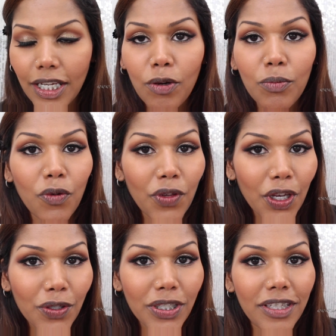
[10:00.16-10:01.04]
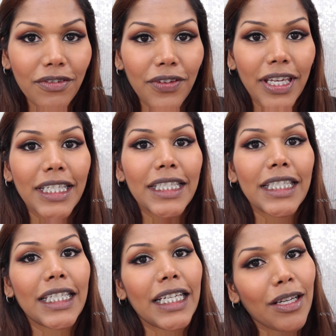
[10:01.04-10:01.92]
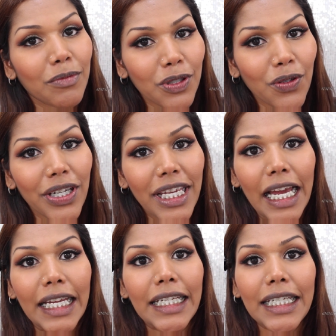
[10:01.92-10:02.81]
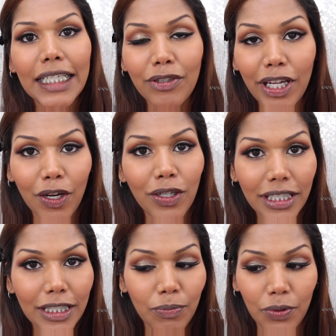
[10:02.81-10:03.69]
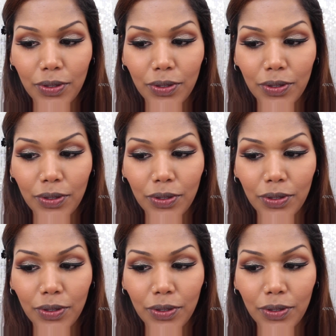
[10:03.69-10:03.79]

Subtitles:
Now moving on to the face. I'm sorry I didn't record this